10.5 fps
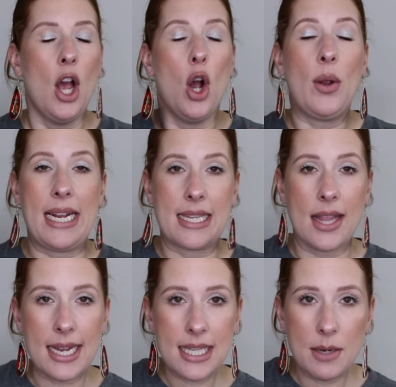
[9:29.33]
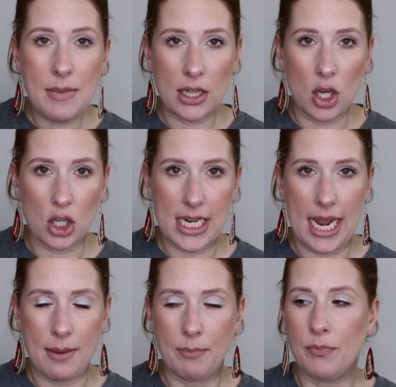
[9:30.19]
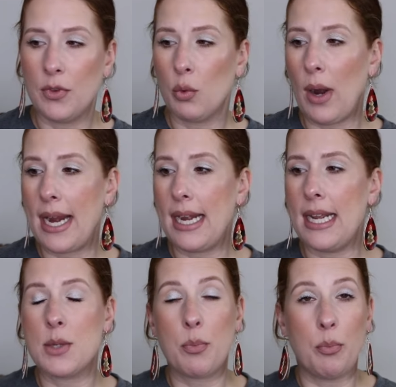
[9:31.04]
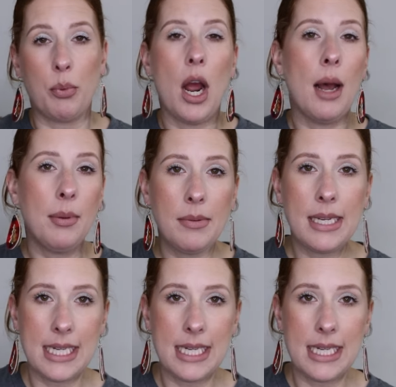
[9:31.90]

Okay, it's lasted me a long time, right? It's probably